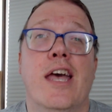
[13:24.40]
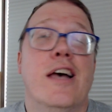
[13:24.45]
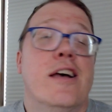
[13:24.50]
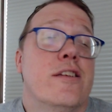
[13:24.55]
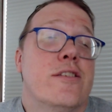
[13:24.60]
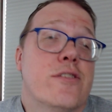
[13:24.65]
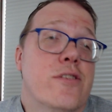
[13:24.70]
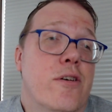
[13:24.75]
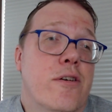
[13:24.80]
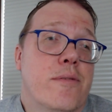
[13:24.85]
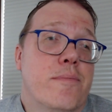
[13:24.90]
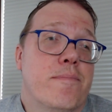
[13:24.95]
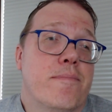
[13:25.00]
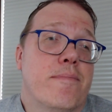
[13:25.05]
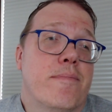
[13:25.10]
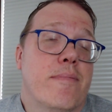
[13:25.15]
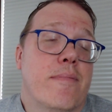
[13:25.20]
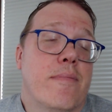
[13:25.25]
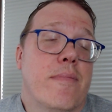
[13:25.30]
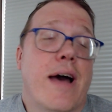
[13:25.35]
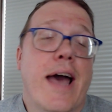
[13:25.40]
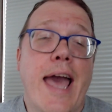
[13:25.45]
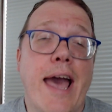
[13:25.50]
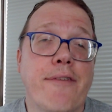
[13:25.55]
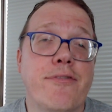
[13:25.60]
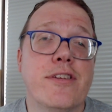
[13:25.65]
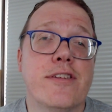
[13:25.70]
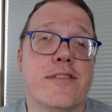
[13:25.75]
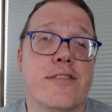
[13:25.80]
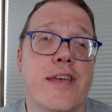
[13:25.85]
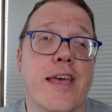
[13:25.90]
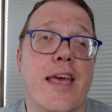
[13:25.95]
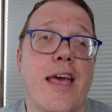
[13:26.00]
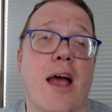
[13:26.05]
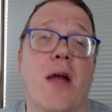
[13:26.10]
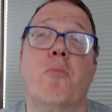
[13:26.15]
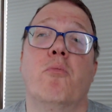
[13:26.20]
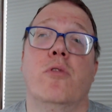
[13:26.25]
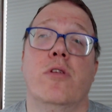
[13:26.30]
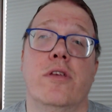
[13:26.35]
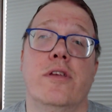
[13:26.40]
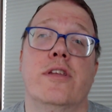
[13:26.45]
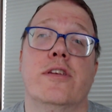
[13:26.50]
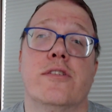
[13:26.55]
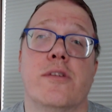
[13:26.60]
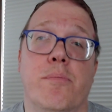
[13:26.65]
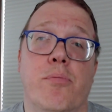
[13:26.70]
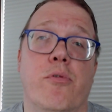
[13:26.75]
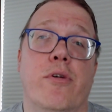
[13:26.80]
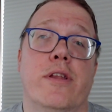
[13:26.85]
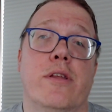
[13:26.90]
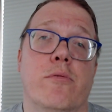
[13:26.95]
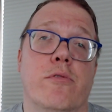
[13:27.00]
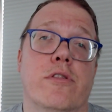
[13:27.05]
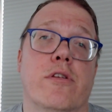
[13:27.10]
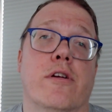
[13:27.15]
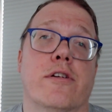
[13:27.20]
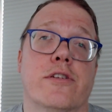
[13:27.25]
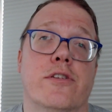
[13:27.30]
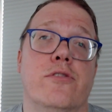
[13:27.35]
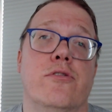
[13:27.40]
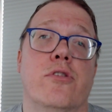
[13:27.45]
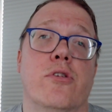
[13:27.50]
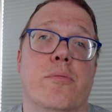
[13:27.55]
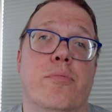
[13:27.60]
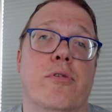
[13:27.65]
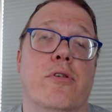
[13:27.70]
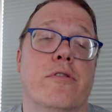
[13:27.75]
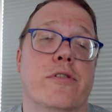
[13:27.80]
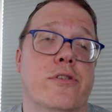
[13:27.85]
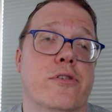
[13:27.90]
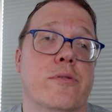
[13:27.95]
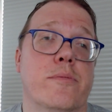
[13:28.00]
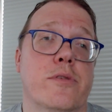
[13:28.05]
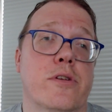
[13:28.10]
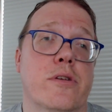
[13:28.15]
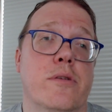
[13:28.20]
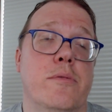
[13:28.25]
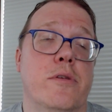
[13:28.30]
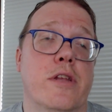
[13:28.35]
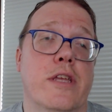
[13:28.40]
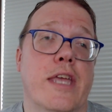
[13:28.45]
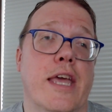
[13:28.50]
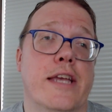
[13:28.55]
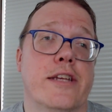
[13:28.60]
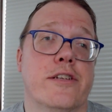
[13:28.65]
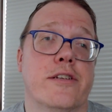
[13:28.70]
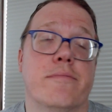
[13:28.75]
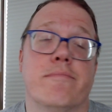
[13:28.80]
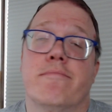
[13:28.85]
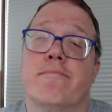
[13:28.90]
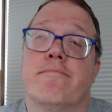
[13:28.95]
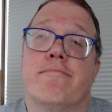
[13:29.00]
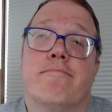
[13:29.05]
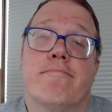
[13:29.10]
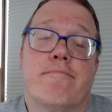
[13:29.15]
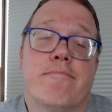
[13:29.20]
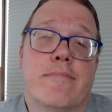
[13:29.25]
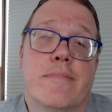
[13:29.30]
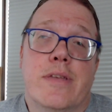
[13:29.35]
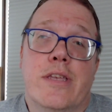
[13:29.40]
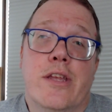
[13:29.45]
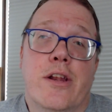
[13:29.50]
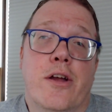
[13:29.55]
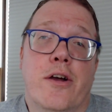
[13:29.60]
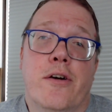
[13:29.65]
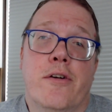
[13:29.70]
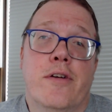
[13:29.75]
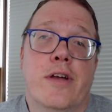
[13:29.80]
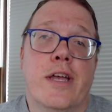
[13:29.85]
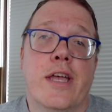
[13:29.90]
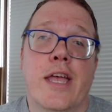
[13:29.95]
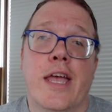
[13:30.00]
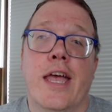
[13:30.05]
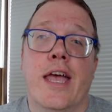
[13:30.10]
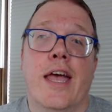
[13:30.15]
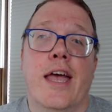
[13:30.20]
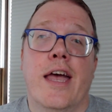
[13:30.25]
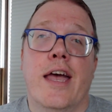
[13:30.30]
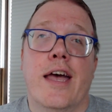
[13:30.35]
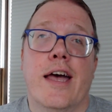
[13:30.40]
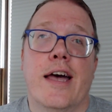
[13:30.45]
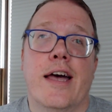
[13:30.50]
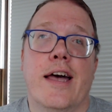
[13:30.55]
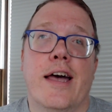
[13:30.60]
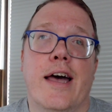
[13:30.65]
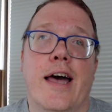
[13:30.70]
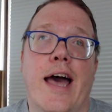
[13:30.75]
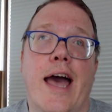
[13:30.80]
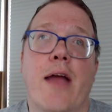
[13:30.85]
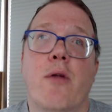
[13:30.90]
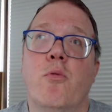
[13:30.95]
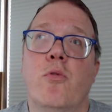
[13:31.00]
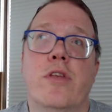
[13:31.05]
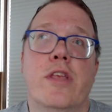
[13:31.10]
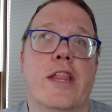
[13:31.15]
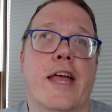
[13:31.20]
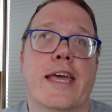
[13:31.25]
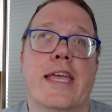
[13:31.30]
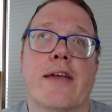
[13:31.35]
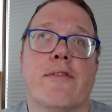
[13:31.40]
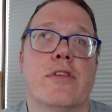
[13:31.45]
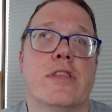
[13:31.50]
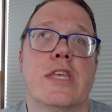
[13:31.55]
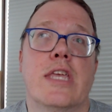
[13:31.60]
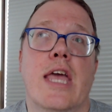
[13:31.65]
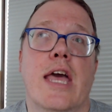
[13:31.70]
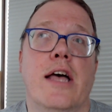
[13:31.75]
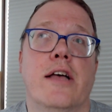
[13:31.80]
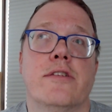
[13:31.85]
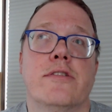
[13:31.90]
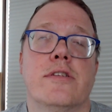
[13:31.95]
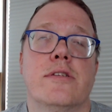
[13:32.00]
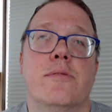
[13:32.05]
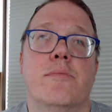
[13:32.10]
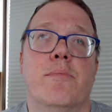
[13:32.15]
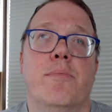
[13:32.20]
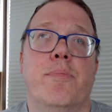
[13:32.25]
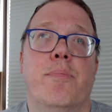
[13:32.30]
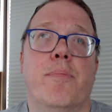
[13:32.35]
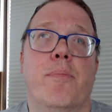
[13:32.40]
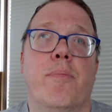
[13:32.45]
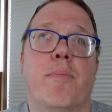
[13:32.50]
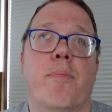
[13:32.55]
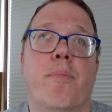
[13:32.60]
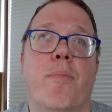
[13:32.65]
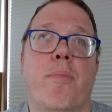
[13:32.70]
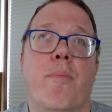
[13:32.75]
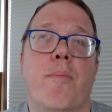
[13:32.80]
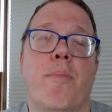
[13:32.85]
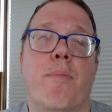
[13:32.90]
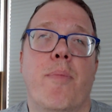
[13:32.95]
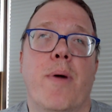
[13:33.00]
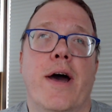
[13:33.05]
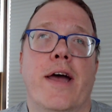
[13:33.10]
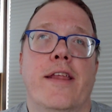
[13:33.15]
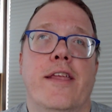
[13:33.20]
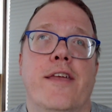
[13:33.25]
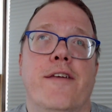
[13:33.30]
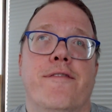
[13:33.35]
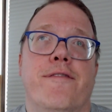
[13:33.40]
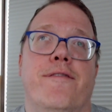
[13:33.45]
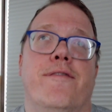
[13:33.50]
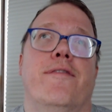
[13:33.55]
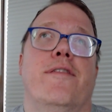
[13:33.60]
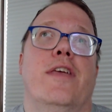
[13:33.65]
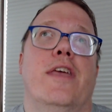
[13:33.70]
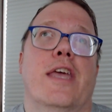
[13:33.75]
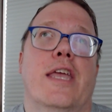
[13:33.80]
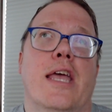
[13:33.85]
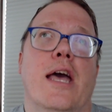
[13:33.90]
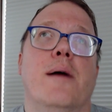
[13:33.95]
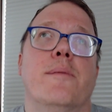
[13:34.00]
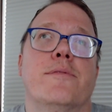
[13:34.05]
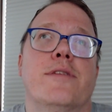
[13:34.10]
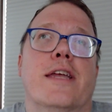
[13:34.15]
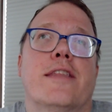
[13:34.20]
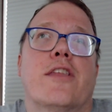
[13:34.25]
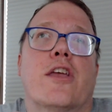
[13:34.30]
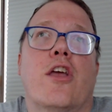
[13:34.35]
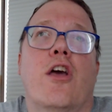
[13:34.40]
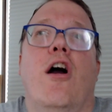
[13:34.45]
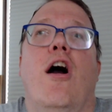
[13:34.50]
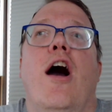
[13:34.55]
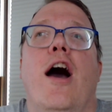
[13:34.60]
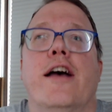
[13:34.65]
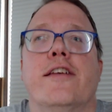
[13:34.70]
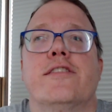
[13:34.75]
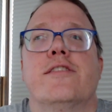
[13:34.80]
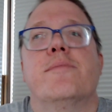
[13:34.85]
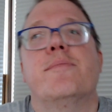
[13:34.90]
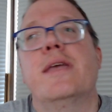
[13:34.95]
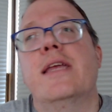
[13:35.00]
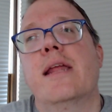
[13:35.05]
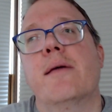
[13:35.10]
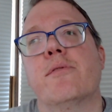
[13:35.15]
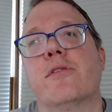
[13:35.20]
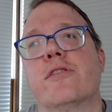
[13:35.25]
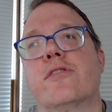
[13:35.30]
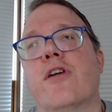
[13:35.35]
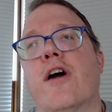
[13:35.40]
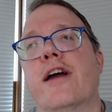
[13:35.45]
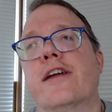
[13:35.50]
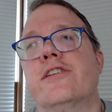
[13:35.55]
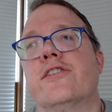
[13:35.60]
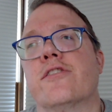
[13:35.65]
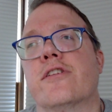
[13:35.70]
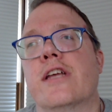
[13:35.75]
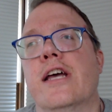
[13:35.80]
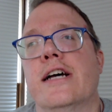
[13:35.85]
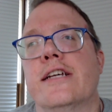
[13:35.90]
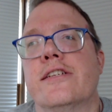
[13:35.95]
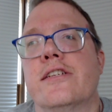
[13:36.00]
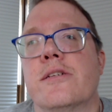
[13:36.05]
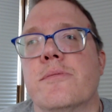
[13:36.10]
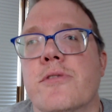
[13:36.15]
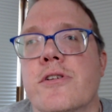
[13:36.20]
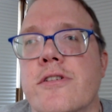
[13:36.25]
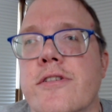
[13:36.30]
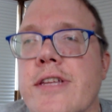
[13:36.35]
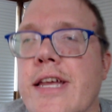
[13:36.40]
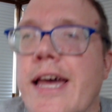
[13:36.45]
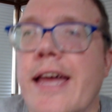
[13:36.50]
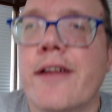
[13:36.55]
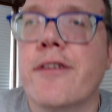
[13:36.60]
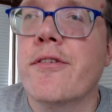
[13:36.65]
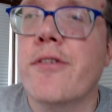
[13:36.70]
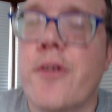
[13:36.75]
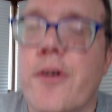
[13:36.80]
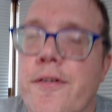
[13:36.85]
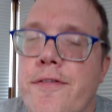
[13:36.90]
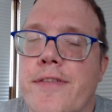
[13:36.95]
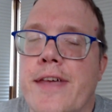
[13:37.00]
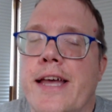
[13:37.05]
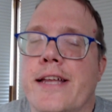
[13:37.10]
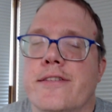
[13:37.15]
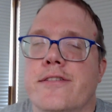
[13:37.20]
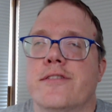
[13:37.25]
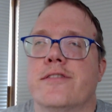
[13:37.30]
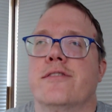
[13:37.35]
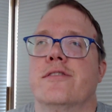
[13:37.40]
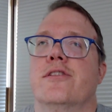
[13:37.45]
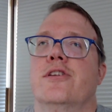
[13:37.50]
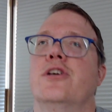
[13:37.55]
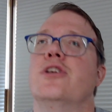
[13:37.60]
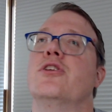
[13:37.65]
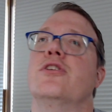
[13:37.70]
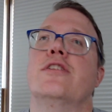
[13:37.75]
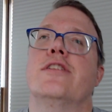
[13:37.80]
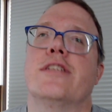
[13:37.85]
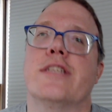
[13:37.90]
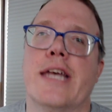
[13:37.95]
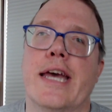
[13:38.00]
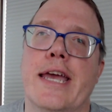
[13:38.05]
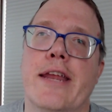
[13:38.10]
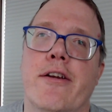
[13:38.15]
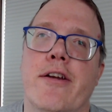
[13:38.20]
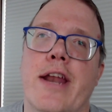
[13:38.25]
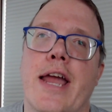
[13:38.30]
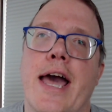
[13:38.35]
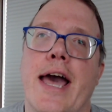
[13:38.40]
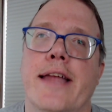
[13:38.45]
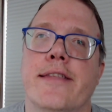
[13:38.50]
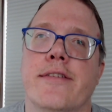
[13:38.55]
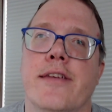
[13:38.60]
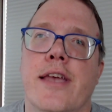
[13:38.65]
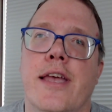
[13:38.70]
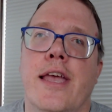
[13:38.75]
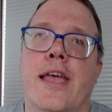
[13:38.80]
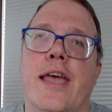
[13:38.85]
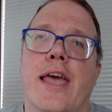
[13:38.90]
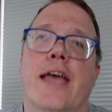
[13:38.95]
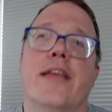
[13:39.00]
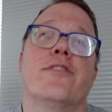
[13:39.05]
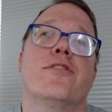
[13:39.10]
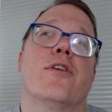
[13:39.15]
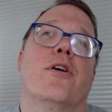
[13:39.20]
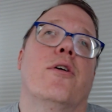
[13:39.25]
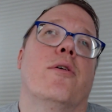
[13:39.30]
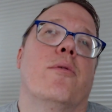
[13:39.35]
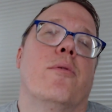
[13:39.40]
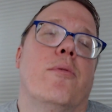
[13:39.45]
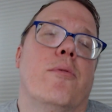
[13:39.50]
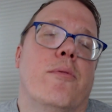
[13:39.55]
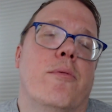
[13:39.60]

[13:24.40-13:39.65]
So I have to say, I'm really disappointed with Arc Studio Pro in terms of communication. You know, I really like everything else, but if it comes at the cost of being able to talk to your customers, I don't know if that's a good sign or not. And so